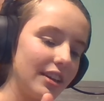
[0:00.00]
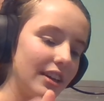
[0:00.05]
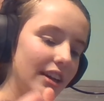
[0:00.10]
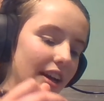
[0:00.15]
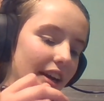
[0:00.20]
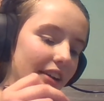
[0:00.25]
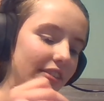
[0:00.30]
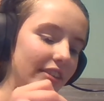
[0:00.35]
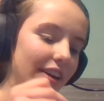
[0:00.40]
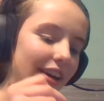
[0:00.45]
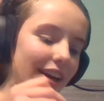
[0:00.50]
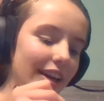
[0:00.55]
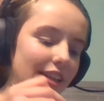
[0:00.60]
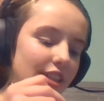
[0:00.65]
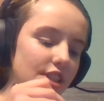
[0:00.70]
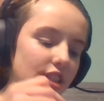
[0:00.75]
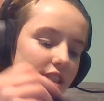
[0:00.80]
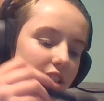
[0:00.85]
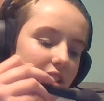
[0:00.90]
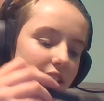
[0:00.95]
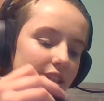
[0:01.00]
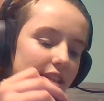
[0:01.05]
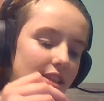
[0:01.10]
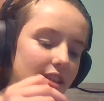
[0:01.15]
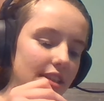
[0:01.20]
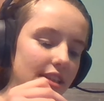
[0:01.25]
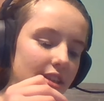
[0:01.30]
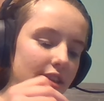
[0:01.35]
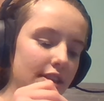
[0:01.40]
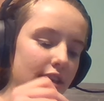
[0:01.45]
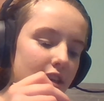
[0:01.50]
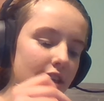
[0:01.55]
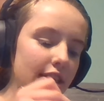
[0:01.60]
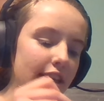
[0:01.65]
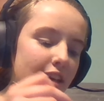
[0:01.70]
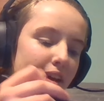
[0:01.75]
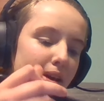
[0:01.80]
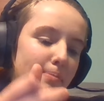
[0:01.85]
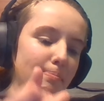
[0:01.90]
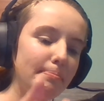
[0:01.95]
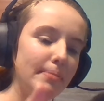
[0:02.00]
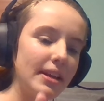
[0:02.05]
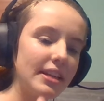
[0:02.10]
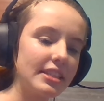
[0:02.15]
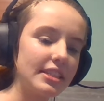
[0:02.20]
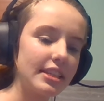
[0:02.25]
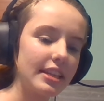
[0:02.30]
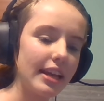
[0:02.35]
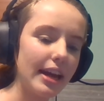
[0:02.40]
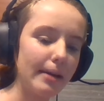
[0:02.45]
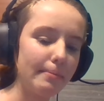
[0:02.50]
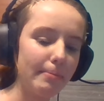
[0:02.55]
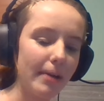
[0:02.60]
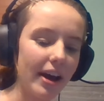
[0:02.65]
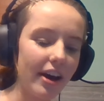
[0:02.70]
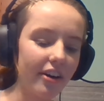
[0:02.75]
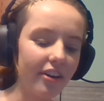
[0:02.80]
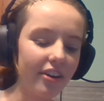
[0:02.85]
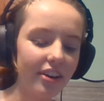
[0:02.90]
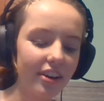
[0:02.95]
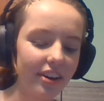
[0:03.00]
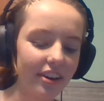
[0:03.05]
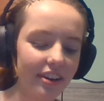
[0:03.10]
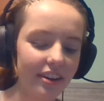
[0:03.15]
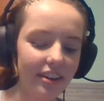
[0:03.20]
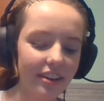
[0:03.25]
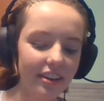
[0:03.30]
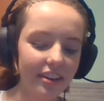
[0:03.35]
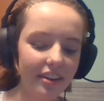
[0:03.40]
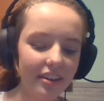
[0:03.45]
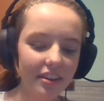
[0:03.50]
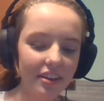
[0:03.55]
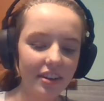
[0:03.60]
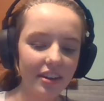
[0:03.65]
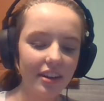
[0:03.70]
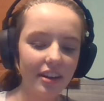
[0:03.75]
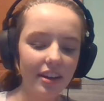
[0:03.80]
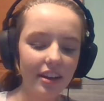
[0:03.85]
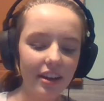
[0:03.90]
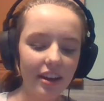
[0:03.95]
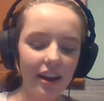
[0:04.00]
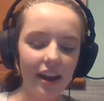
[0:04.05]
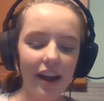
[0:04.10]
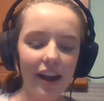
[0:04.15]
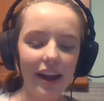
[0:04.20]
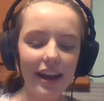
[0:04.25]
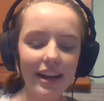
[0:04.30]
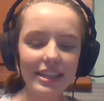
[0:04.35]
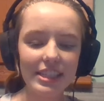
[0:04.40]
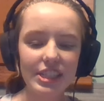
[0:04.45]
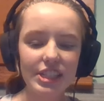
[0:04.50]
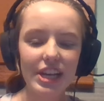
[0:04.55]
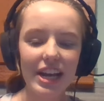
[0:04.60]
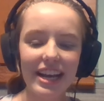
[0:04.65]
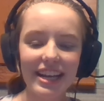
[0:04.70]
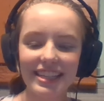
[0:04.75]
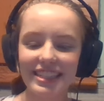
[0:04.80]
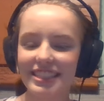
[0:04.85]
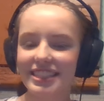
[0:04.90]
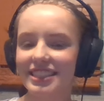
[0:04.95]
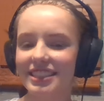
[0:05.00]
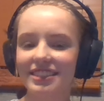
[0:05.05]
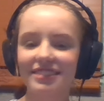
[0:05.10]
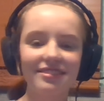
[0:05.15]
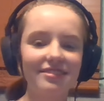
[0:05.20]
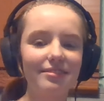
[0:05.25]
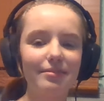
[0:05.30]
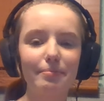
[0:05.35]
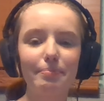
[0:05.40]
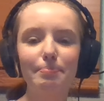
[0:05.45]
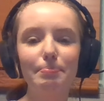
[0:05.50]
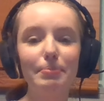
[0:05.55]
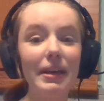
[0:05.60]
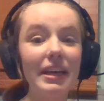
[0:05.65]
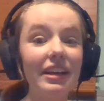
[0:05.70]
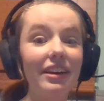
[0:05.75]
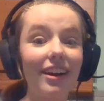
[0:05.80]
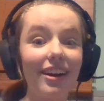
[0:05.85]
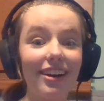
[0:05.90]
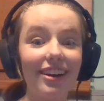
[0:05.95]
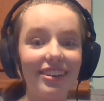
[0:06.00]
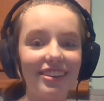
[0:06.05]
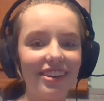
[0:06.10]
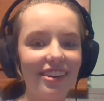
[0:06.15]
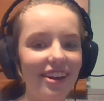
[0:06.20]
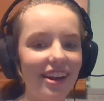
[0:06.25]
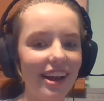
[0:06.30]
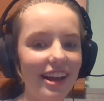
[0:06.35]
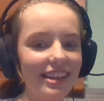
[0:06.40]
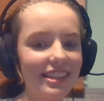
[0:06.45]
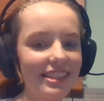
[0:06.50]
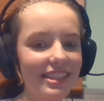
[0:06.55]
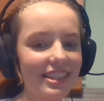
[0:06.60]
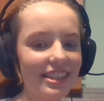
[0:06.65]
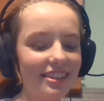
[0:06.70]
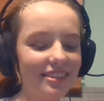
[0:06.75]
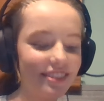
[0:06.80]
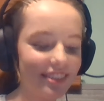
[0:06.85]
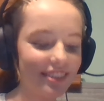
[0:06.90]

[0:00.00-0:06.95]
And we're gonna just dip into that powder and just beat our under eyes.